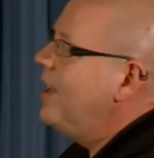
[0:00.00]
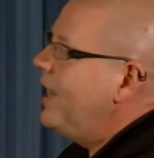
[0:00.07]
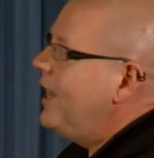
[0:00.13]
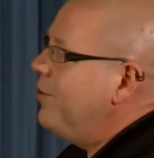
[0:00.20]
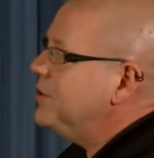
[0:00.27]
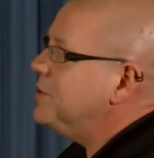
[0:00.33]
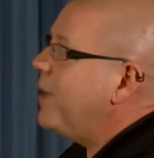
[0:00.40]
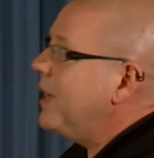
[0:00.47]
He
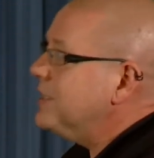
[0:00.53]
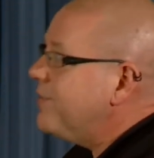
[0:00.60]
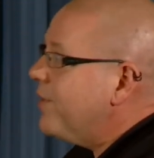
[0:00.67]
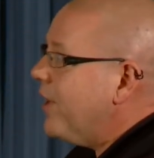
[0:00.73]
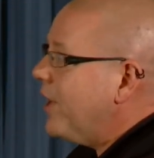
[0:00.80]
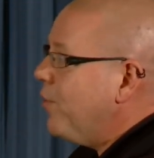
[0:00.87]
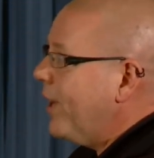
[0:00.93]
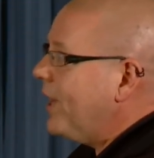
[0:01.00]
responds
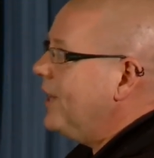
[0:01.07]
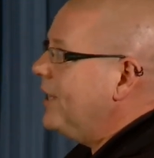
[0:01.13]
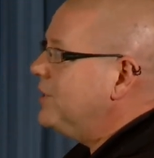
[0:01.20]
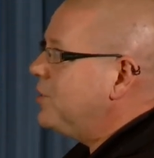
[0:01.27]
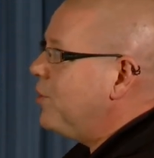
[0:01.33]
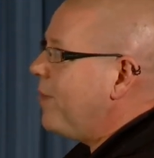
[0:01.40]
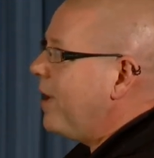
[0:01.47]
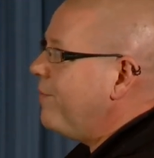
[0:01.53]
very quickly,
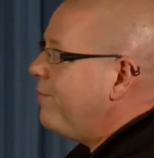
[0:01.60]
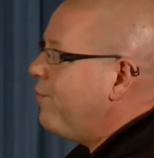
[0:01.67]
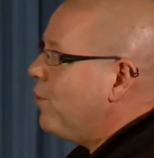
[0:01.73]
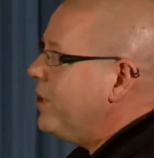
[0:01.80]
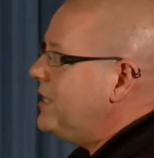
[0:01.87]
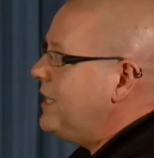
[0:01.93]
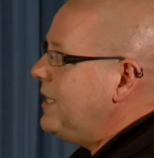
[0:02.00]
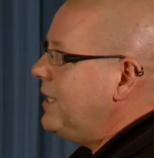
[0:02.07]
so by
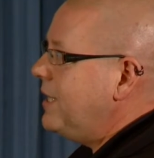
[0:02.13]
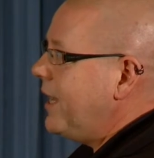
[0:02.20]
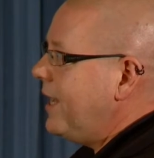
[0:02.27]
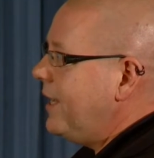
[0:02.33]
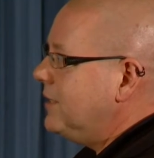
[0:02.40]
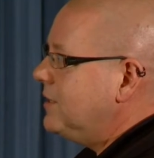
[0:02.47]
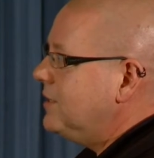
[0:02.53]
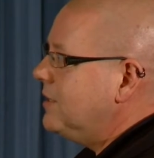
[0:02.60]
14
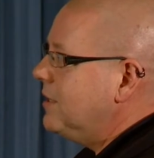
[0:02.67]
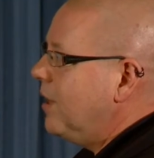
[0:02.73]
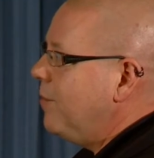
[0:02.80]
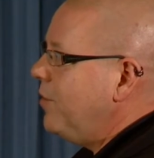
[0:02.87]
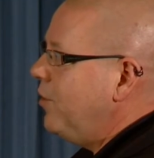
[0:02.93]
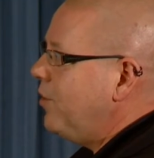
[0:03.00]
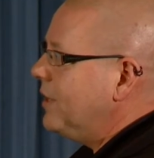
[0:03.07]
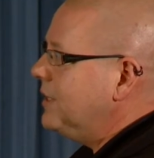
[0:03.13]
days,
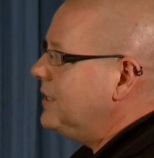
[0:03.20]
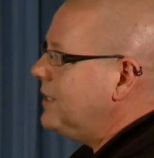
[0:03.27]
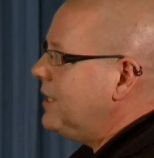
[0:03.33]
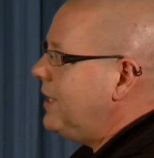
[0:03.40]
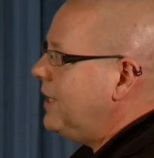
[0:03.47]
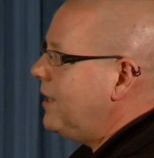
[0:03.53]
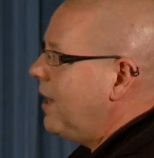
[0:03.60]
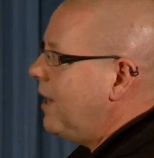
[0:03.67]
you can
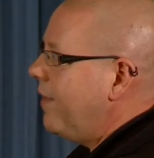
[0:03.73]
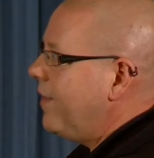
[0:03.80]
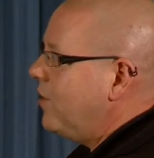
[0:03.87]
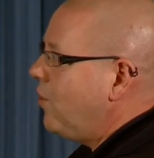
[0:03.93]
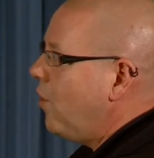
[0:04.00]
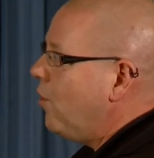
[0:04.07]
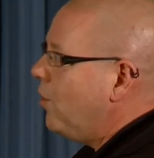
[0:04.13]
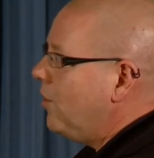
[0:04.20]
see the
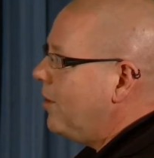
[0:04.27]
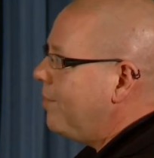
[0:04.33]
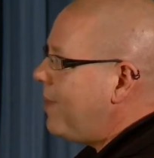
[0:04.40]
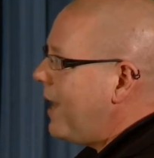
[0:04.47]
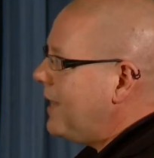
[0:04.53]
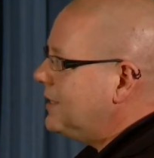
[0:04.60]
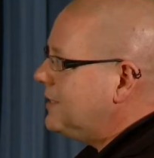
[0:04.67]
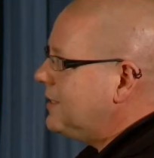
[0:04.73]
total
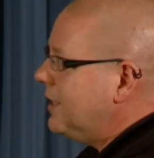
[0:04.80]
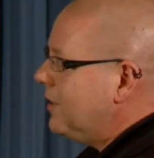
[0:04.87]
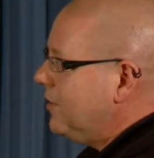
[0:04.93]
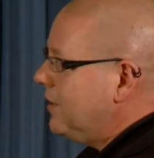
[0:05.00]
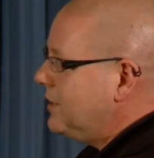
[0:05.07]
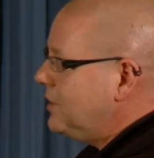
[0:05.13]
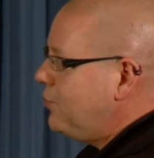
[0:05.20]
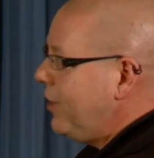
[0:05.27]
PET signal
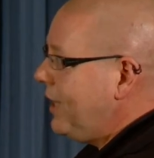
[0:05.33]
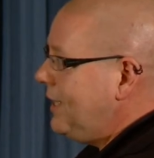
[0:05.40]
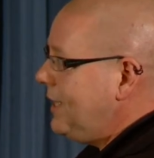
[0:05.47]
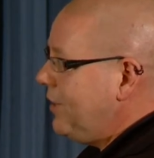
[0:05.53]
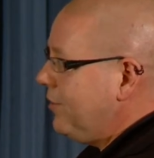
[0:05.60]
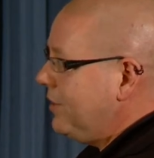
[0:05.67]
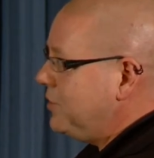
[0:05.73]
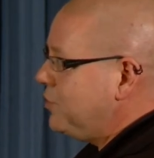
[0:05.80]
has
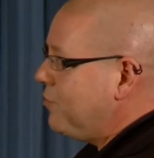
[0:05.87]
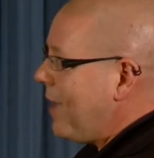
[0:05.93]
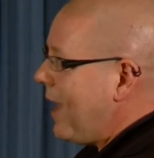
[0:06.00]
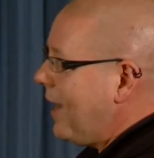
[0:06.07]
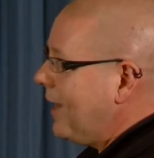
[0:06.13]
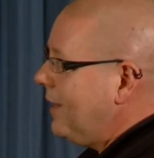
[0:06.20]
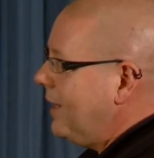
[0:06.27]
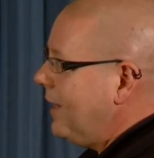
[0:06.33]
decreased
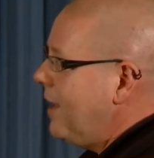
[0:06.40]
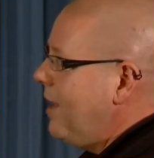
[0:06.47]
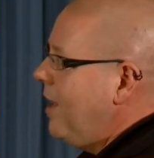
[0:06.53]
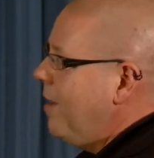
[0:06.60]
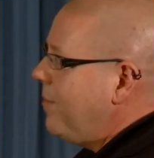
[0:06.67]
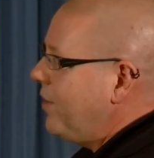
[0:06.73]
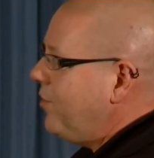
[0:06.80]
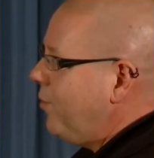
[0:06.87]
dramatically.
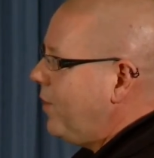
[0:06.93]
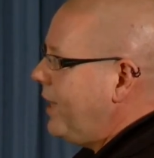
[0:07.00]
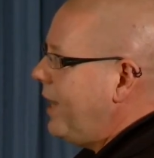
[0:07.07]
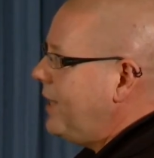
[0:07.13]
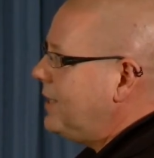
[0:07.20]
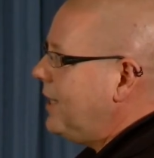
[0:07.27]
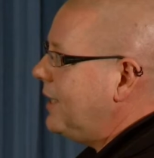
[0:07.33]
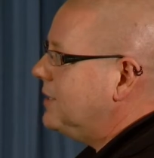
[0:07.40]
By
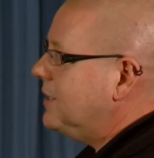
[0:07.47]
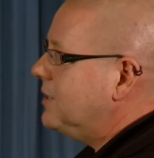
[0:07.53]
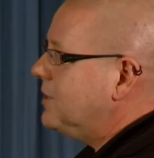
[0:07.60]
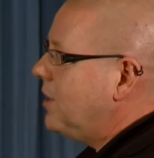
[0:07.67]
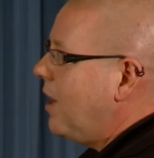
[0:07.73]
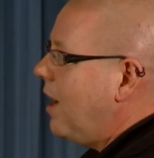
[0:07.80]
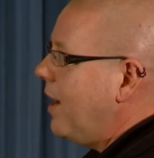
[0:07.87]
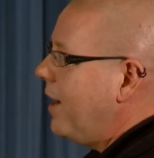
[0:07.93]
28 days, it's
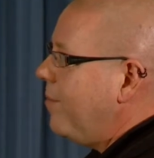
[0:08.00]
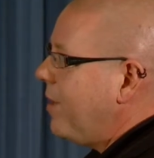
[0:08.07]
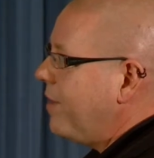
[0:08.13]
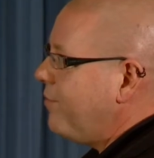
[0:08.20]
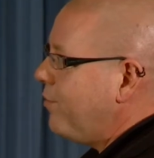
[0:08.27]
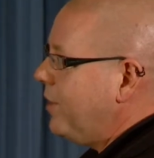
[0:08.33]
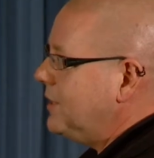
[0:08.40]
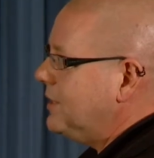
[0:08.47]
gone, and by
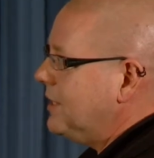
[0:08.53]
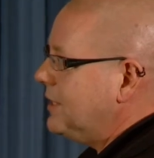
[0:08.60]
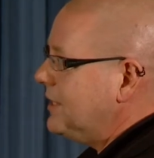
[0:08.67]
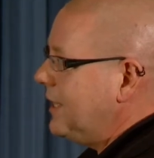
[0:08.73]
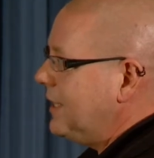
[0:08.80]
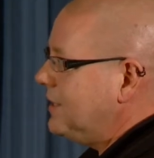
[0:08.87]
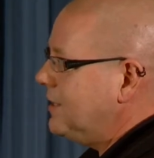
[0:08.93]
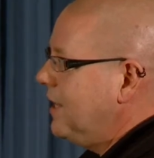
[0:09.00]
46
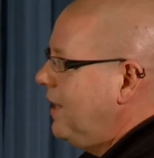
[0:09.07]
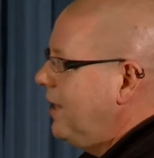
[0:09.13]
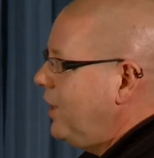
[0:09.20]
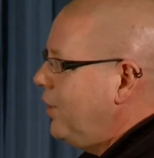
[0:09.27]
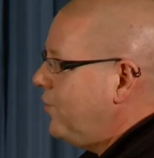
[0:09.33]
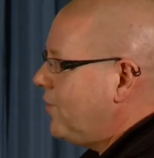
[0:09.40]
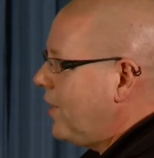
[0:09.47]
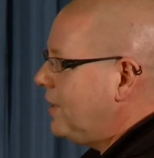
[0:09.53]
days,
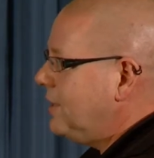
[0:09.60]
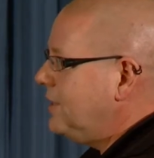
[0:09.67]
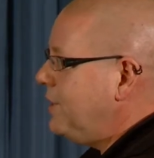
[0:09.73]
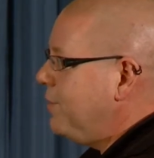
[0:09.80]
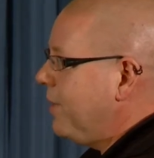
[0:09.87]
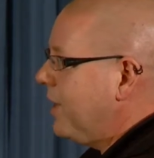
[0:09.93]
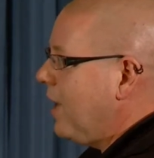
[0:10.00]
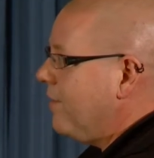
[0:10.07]
you start to see
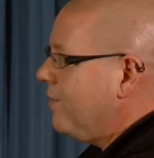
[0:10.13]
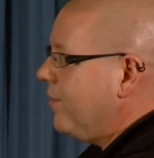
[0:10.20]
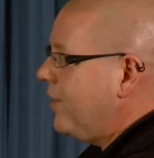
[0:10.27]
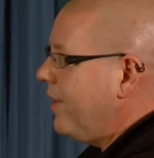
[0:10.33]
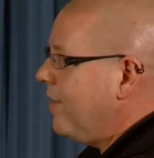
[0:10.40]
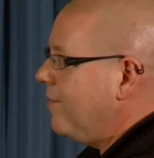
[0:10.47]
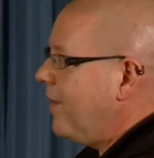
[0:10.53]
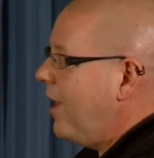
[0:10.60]
recovery
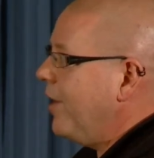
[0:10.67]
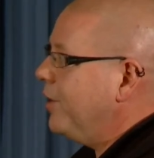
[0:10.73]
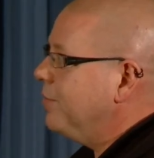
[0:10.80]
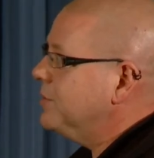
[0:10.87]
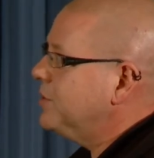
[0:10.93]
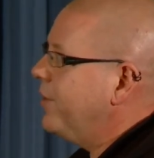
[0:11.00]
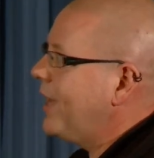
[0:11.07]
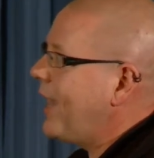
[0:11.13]
of the
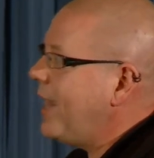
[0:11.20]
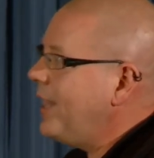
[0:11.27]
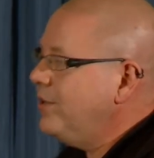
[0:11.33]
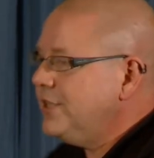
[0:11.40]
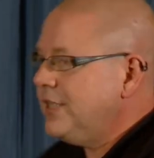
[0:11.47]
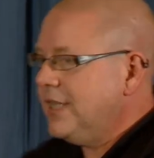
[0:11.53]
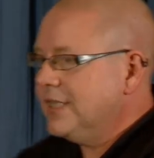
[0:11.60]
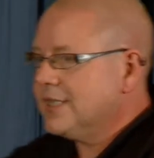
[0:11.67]
volume. So again, you
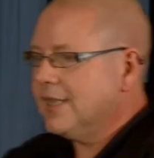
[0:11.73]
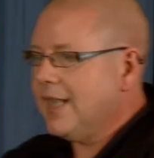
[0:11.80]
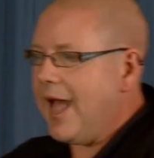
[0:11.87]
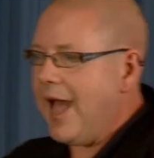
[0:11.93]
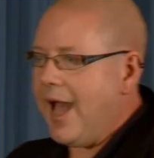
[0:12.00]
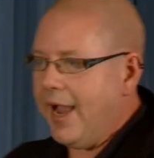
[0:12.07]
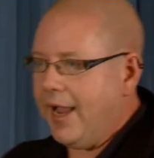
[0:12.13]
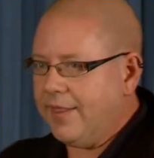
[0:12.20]
see this
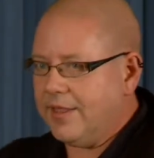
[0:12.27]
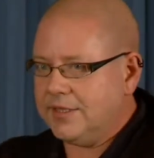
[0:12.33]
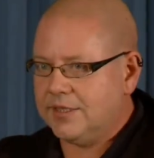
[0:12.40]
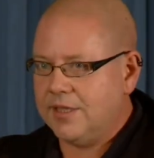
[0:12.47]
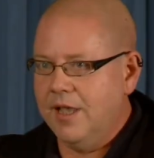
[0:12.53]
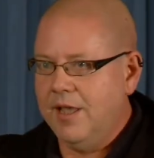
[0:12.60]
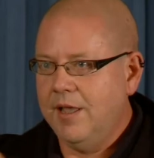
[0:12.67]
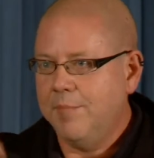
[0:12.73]
lag,
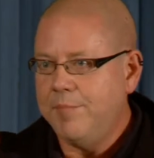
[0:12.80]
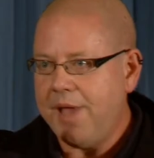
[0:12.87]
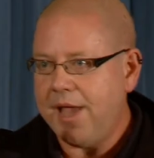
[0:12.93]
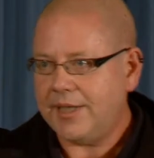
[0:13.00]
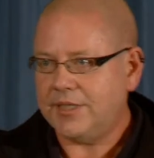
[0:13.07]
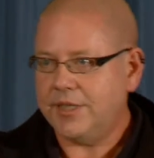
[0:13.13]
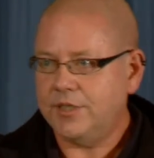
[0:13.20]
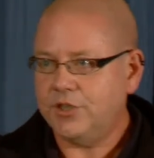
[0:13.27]
this
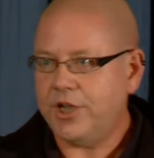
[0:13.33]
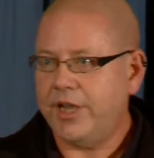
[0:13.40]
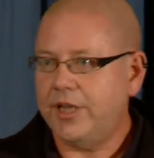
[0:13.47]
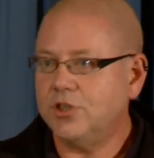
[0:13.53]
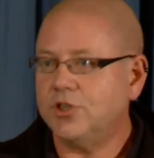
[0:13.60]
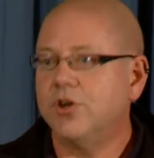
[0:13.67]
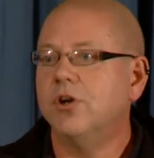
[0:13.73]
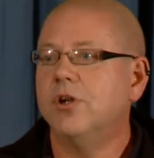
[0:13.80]
PET
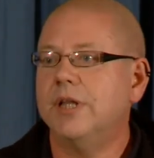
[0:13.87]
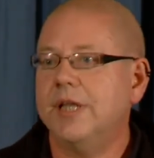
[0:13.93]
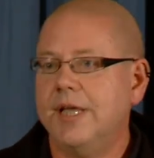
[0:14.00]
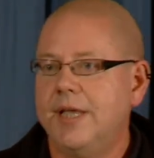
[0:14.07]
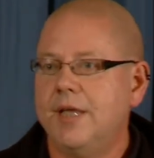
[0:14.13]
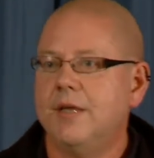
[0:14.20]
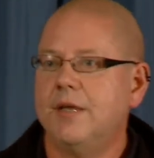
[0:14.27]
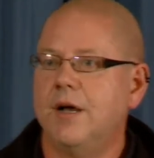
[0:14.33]
change
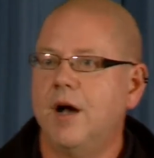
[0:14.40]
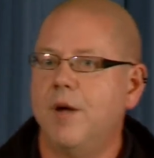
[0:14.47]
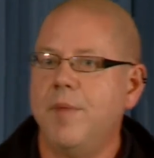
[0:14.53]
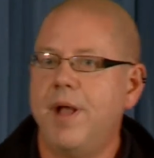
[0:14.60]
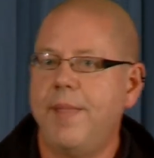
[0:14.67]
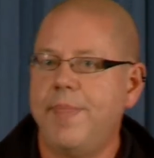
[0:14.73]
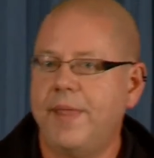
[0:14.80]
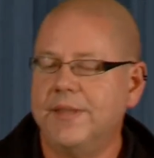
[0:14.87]
early,
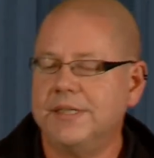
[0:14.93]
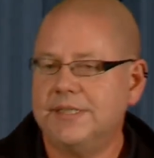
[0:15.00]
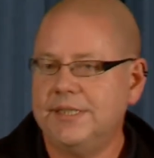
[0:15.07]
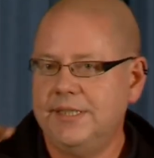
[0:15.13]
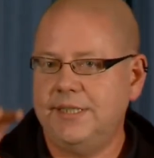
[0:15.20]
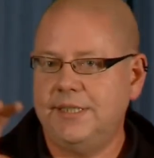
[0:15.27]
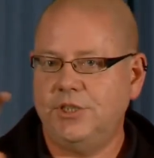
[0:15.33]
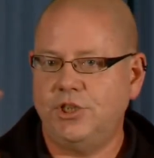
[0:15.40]
and then the
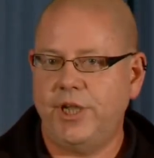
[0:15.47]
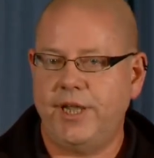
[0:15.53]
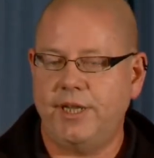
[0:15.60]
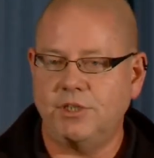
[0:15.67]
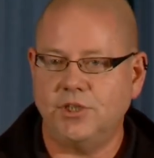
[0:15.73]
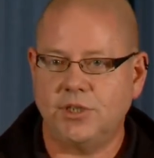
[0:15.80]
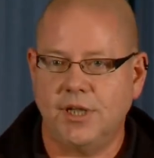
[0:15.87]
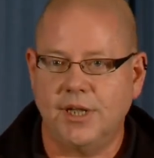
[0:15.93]
CT
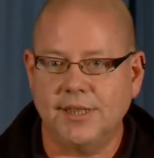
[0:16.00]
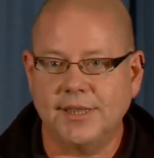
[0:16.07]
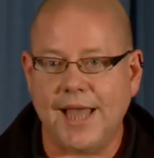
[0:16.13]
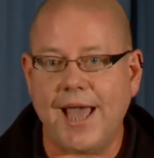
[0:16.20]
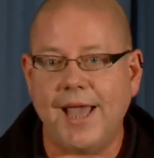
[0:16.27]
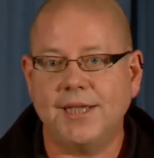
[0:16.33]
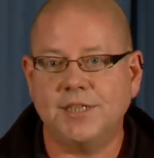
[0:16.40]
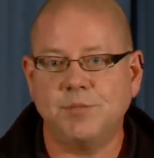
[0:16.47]
change
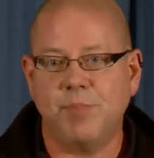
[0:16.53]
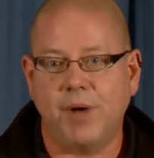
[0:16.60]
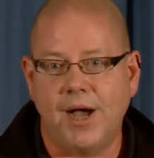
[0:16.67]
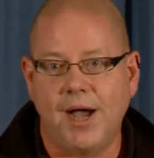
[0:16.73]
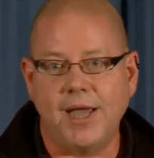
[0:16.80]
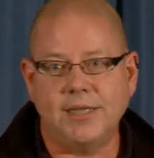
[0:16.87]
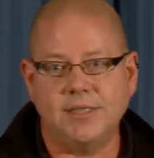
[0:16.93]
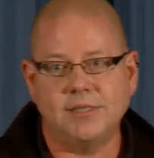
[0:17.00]
lags
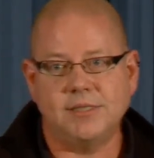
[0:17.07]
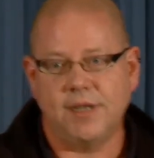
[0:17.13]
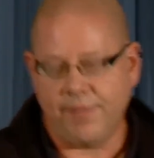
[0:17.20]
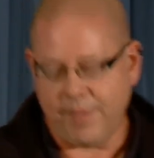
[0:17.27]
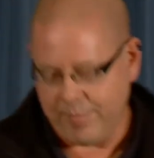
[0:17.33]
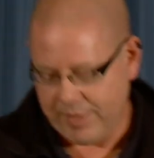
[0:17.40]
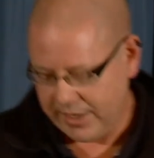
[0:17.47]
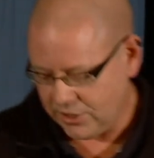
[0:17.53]
behind
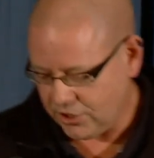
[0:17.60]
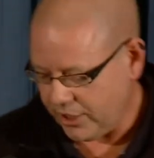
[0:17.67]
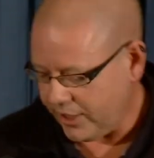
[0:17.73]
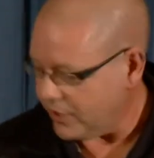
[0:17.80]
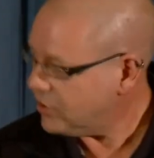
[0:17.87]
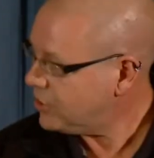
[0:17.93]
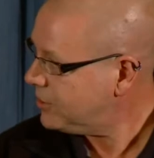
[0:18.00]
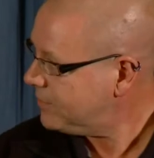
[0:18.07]
the PET
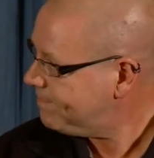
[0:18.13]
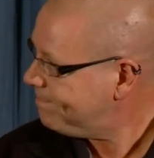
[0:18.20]
change.